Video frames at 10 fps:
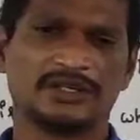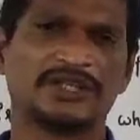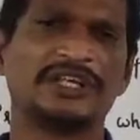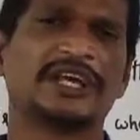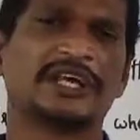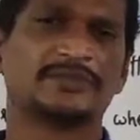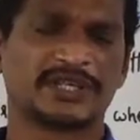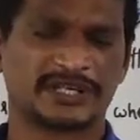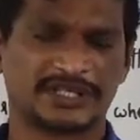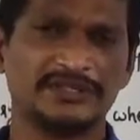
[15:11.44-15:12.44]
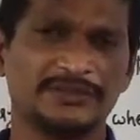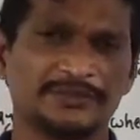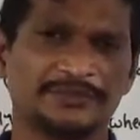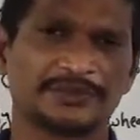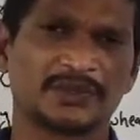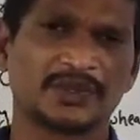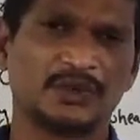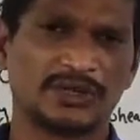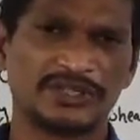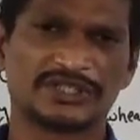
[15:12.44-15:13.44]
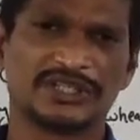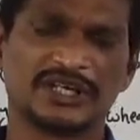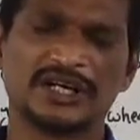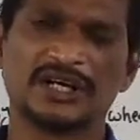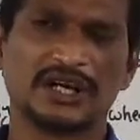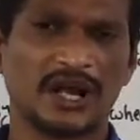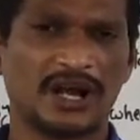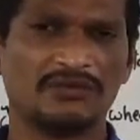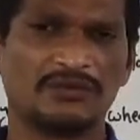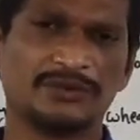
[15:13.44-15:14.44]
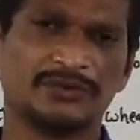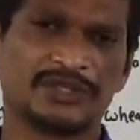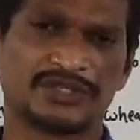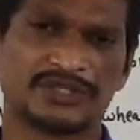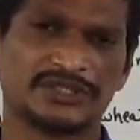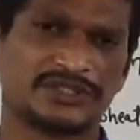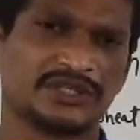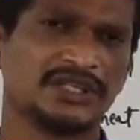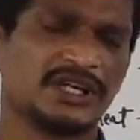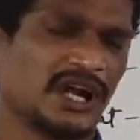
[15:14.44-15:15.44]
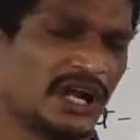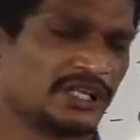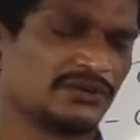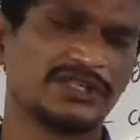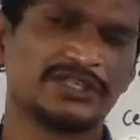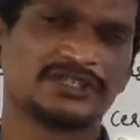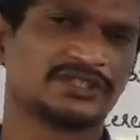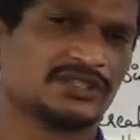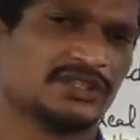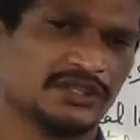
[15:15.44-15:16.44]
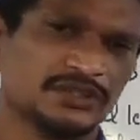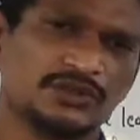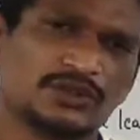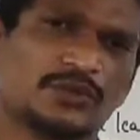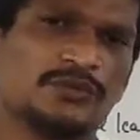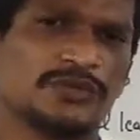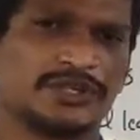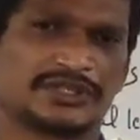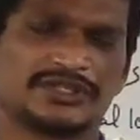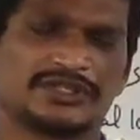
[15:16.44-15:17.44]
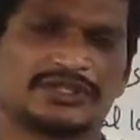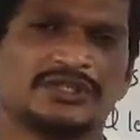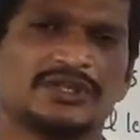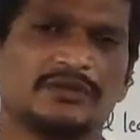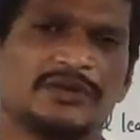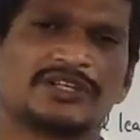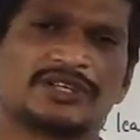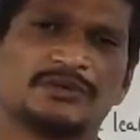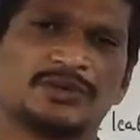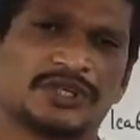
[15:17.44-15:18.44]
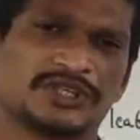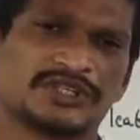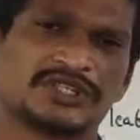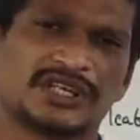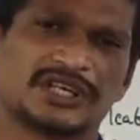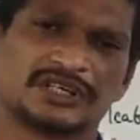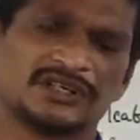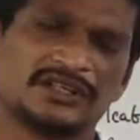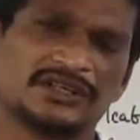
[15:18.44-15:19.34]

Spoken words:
three types are there. One is the harmful mutations, other one is useful mutations. But some mutations are